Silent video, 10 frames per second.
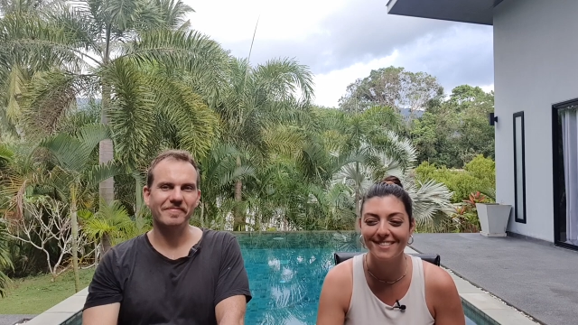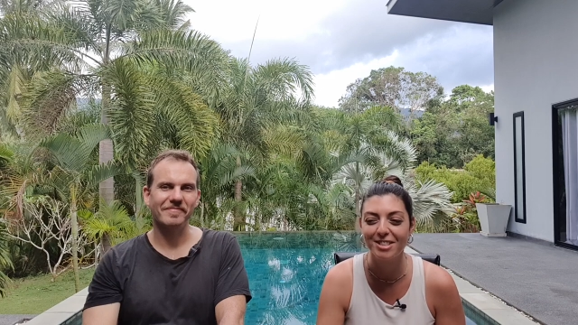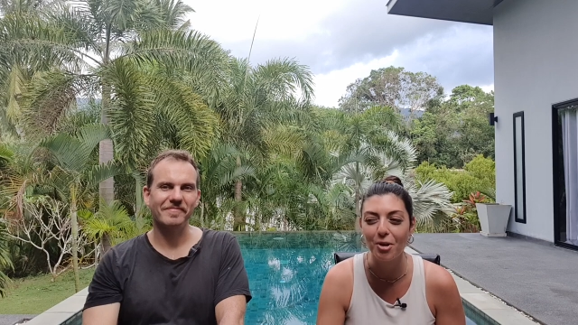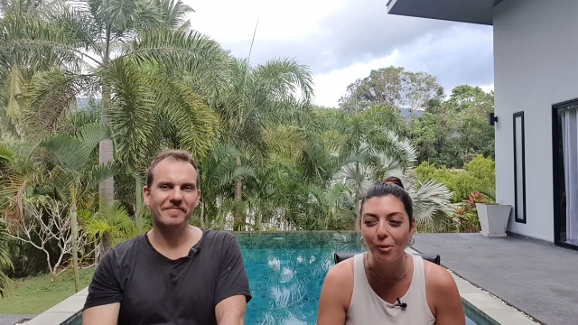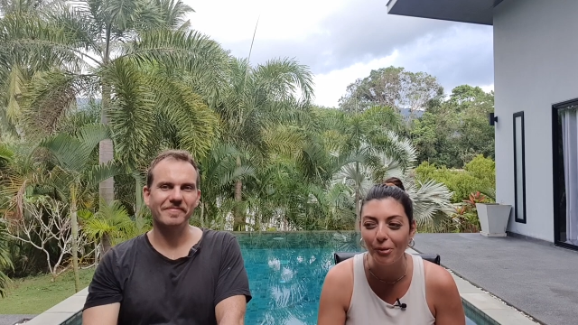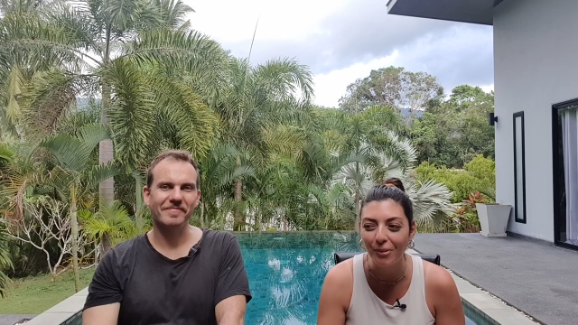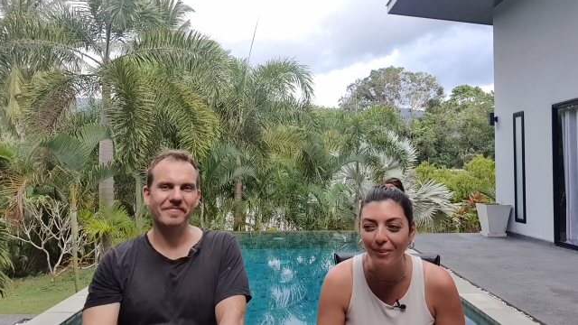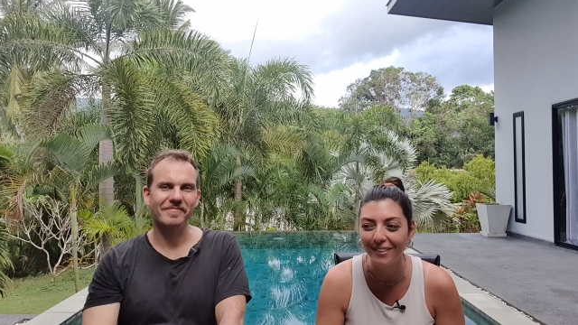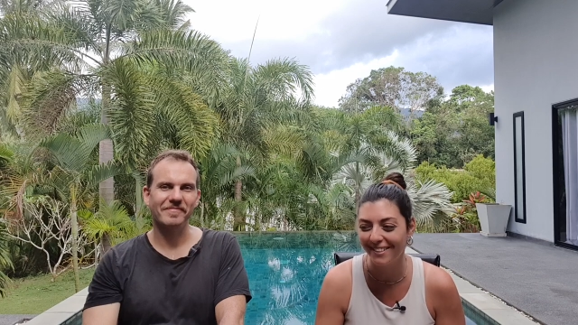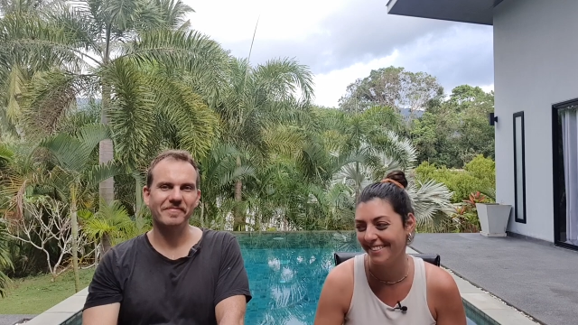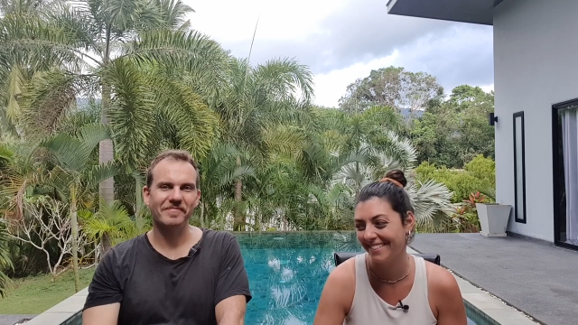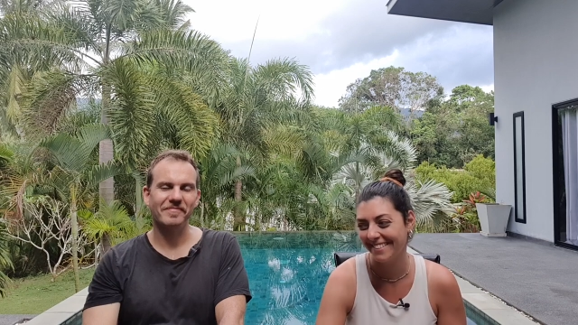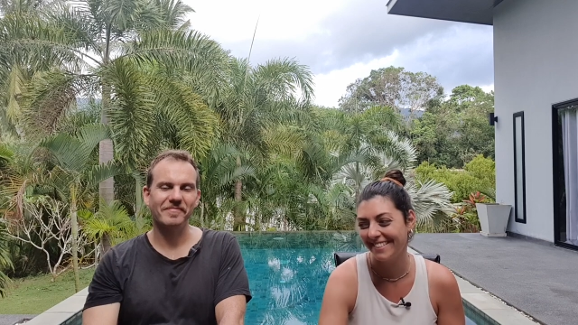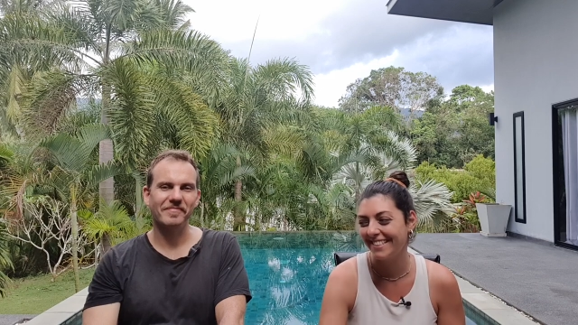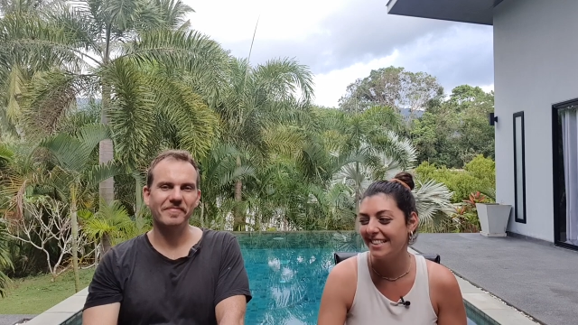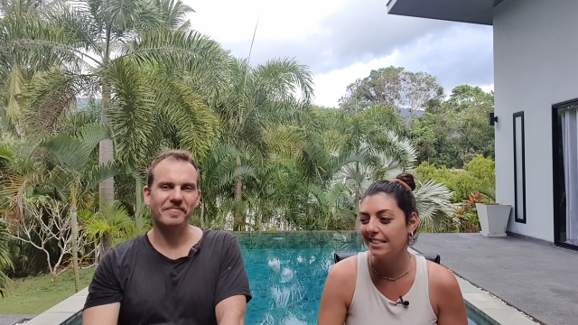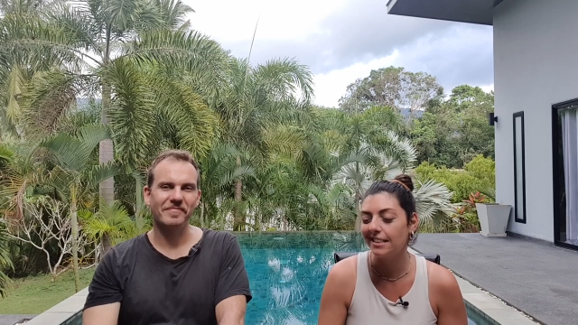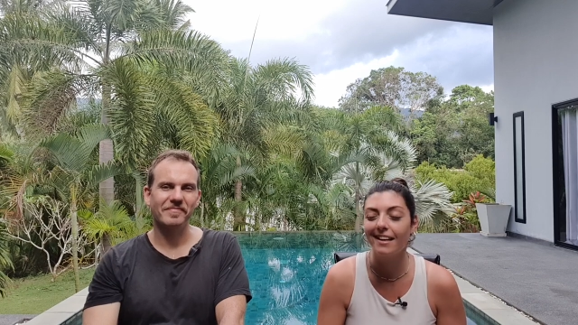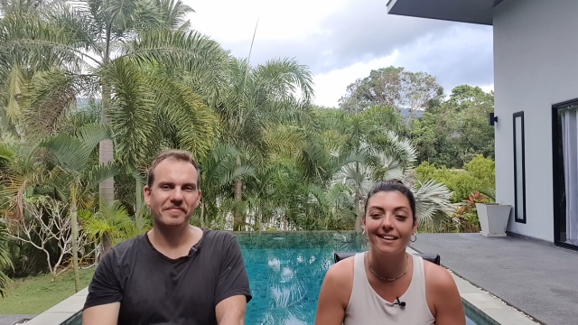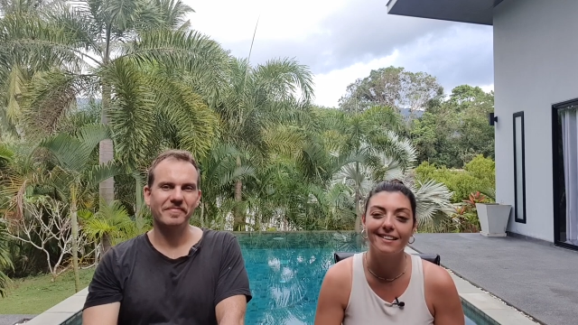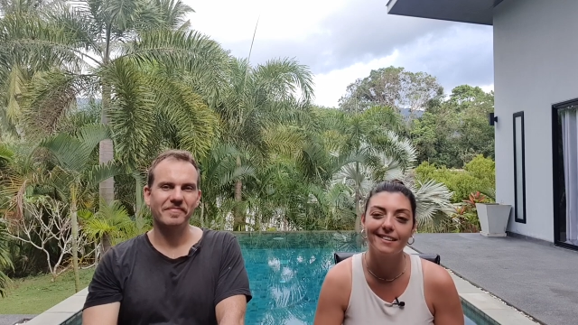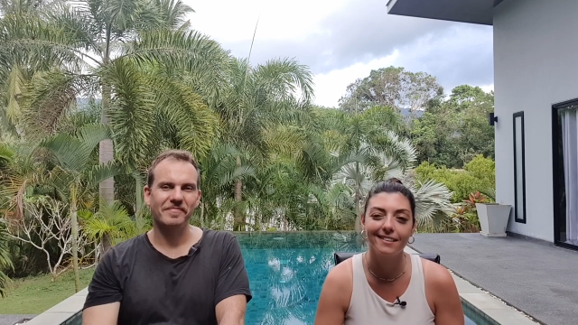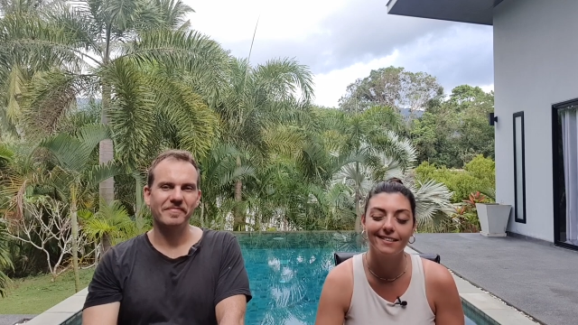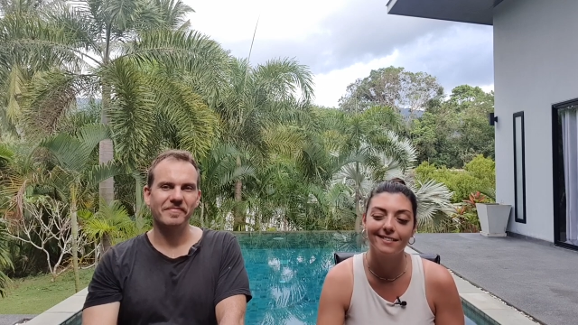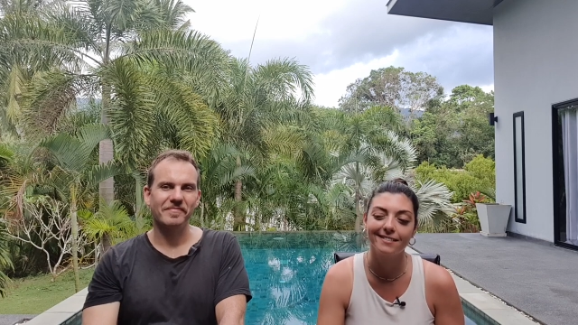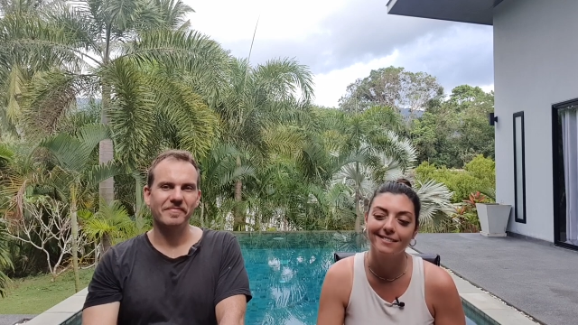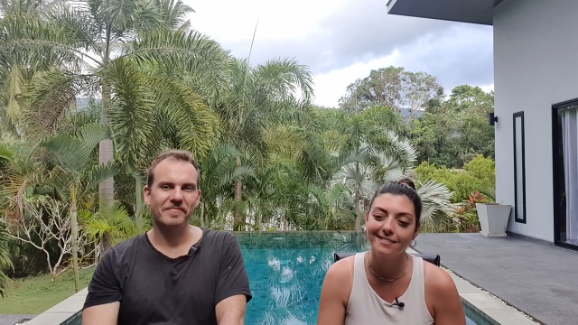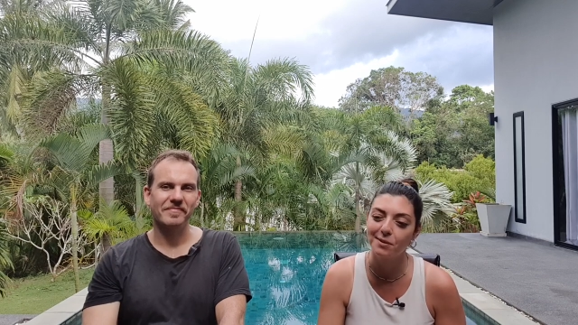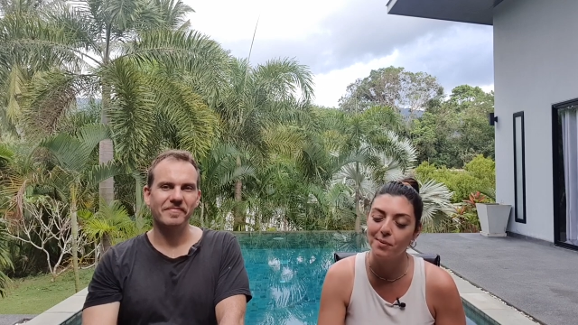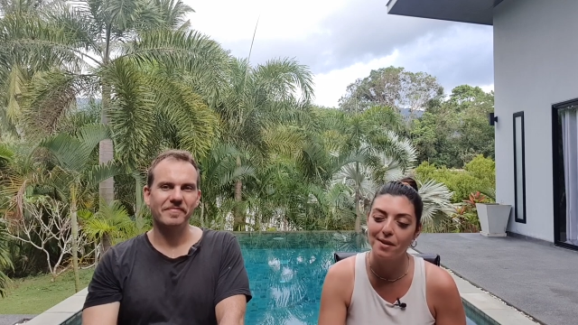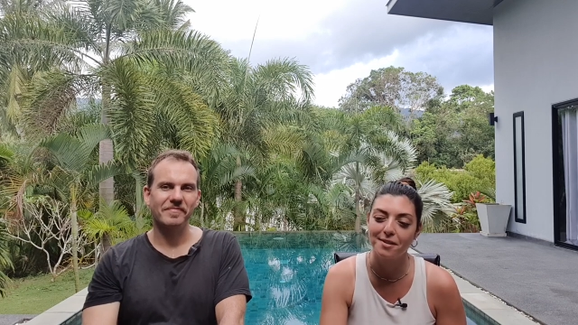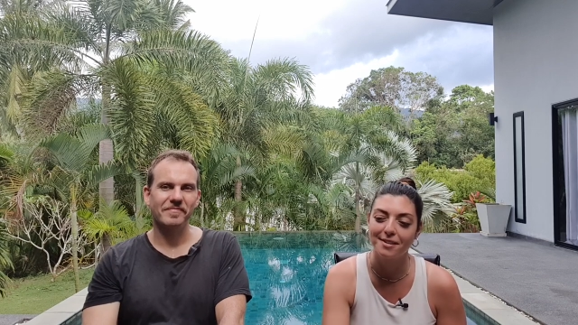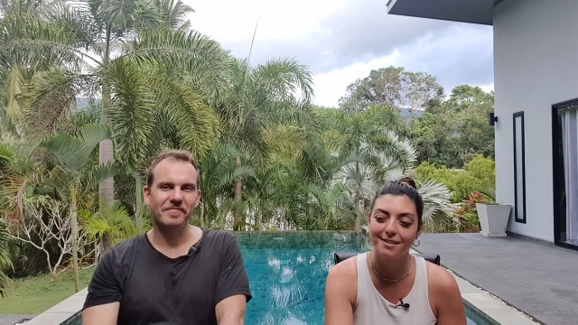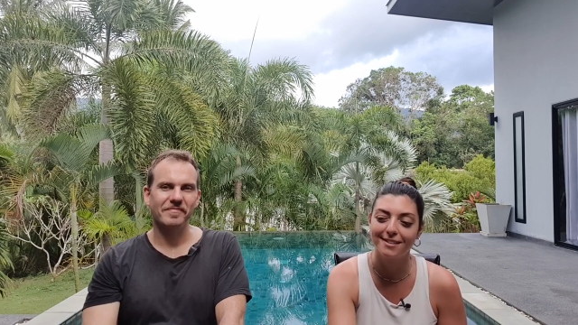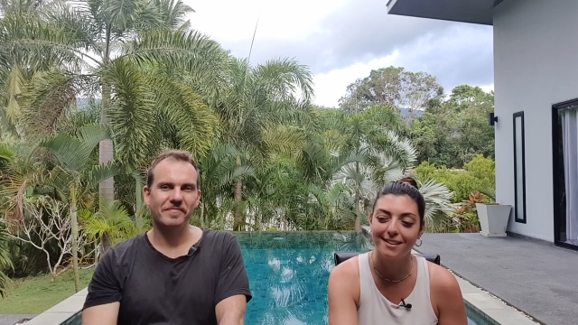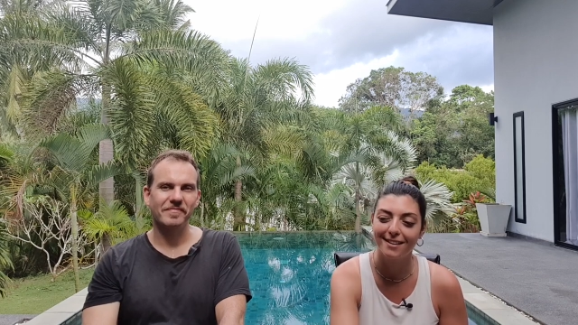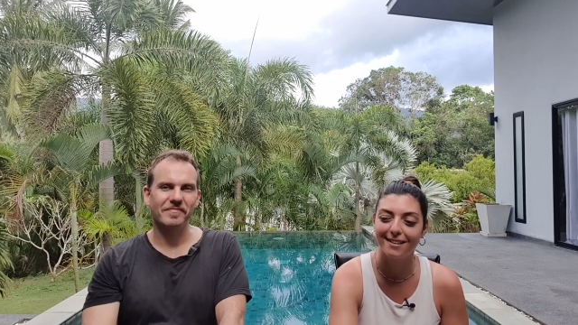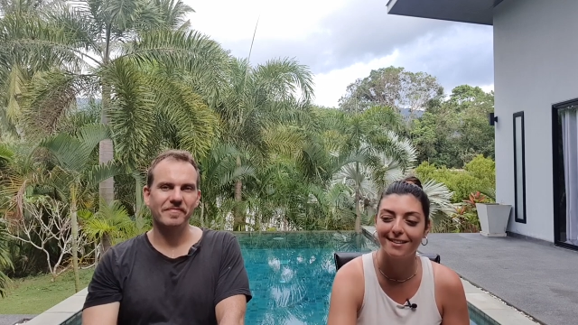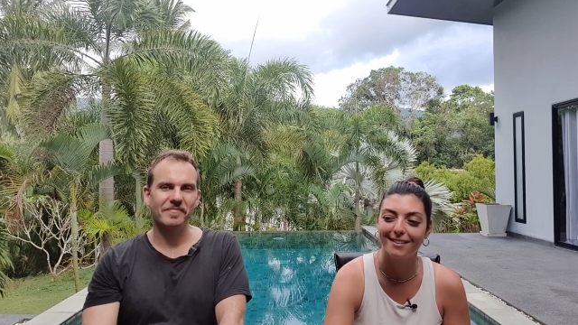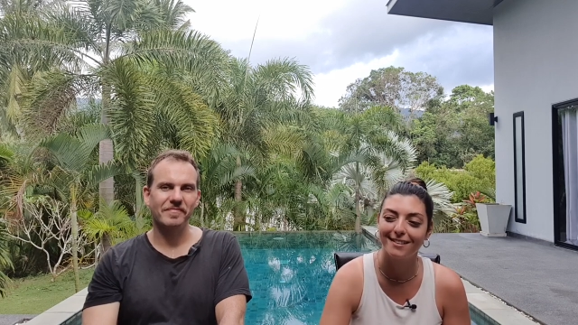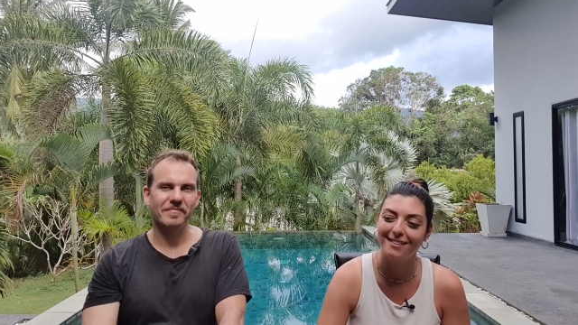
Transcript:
Speaker 1: It's cold yeah, I think the weather is like. Uh,